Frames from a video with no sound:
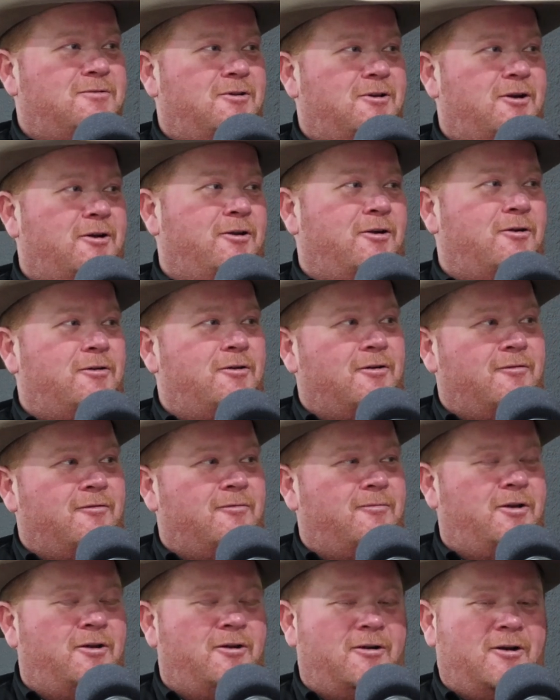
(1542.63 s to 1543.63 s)
how y'all
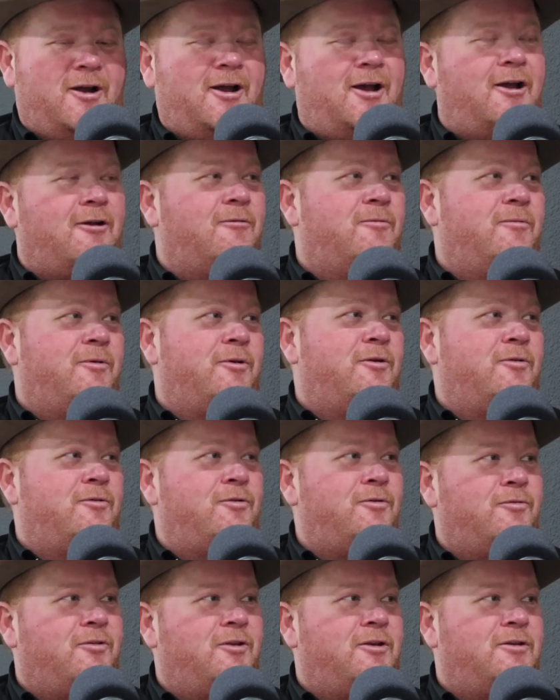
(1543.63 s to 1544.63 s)
interact when we go
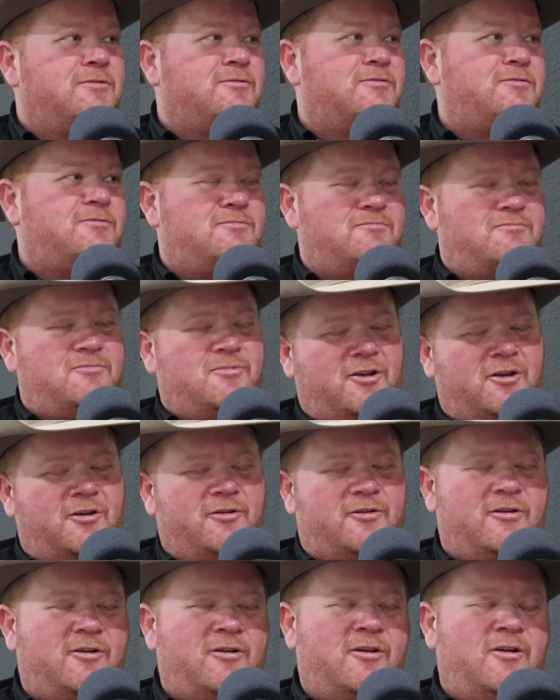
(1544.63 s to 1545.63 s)
do things
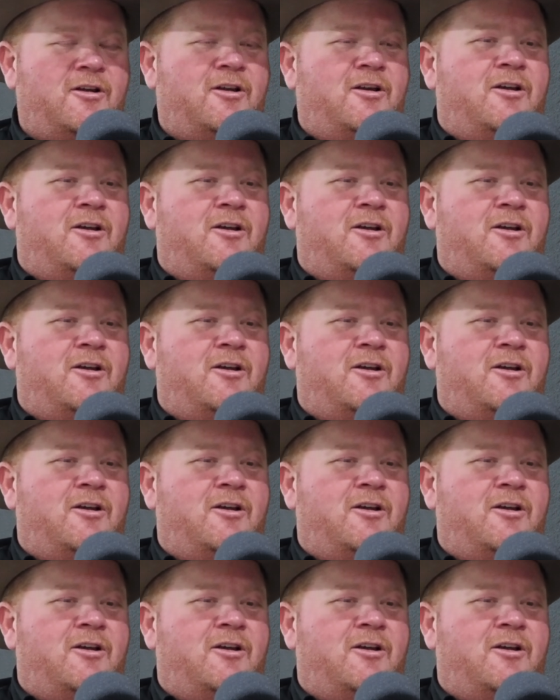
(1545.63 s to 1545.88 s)
together,